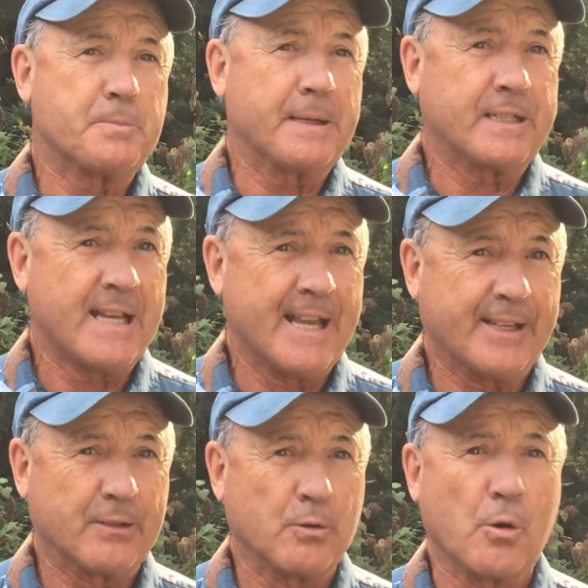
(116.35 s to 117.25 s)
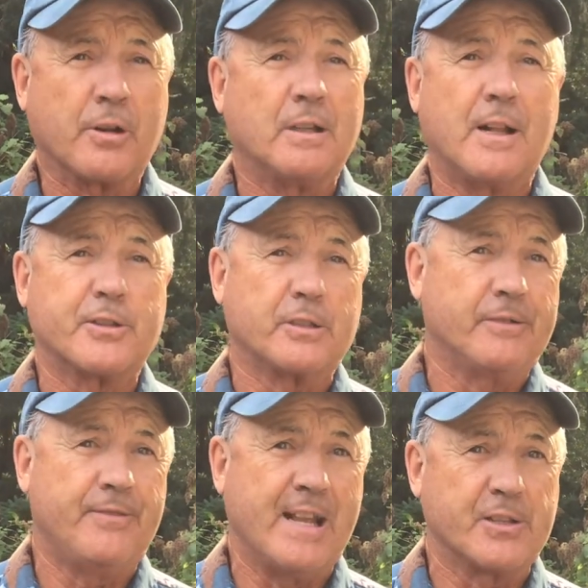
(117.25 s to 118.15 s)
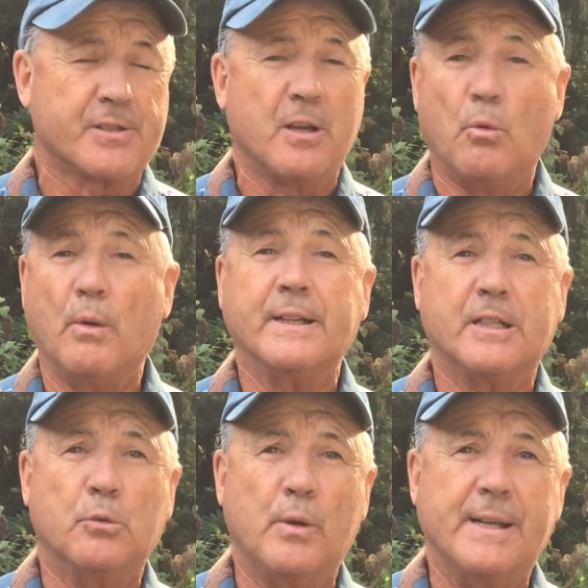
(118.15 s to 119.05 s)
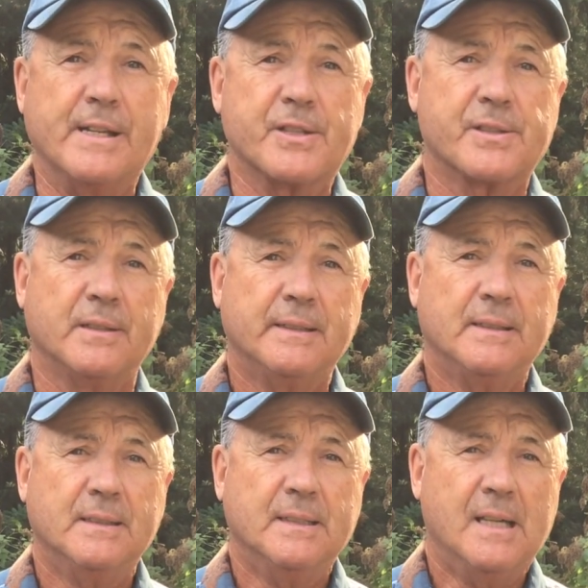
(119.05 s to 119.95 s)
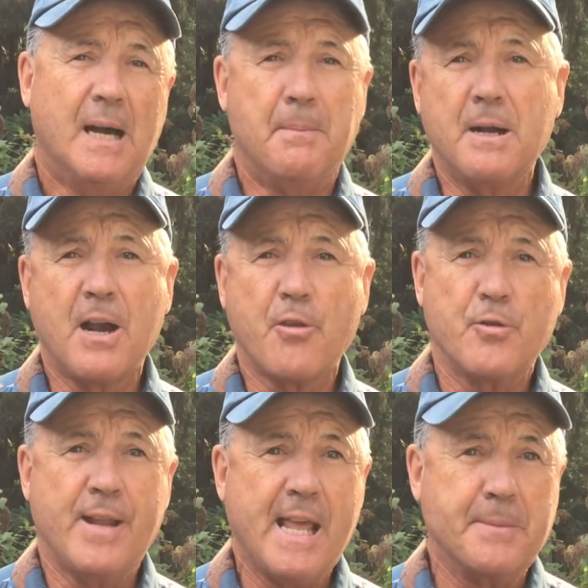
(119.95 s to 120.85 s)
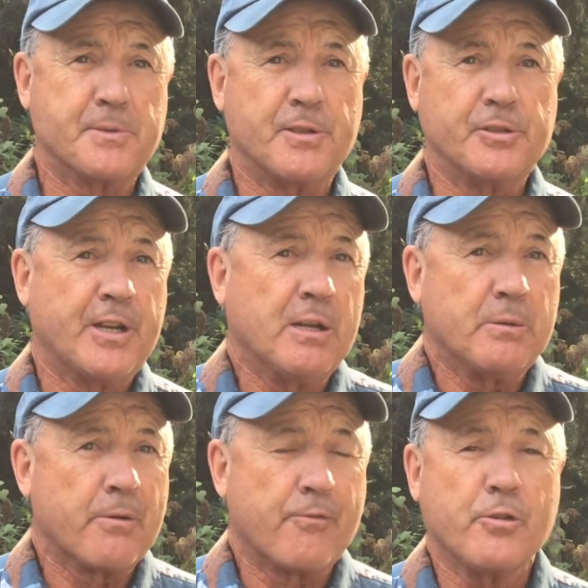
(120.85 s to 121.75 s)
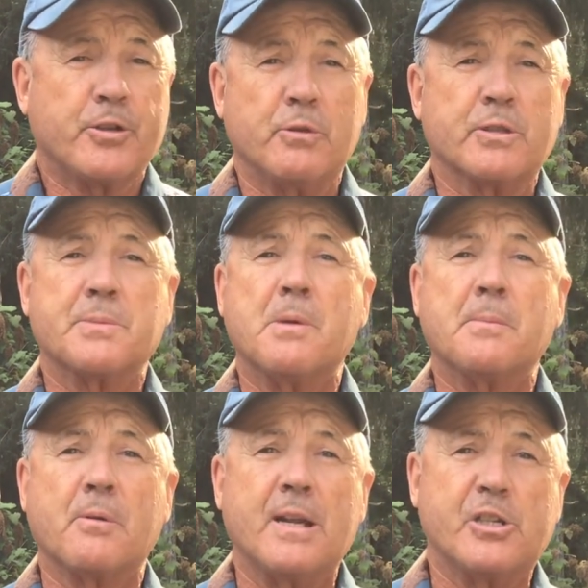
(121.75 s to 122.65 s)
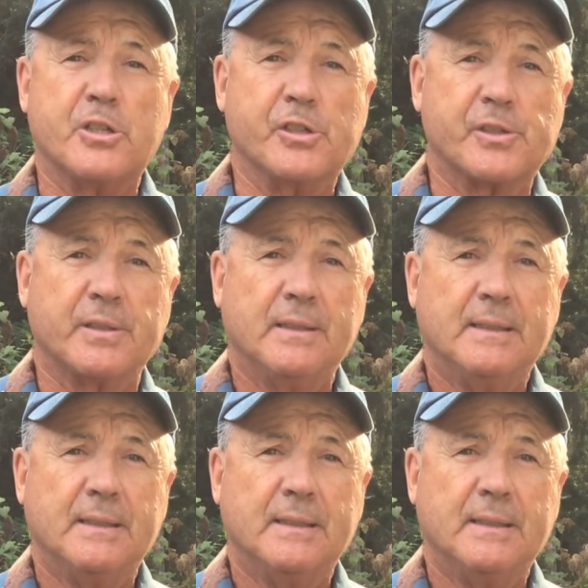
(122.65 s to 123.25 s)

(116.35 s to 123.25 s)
spectacular ornithological events one can witness. Among other names, they're generally referred to as murmurations.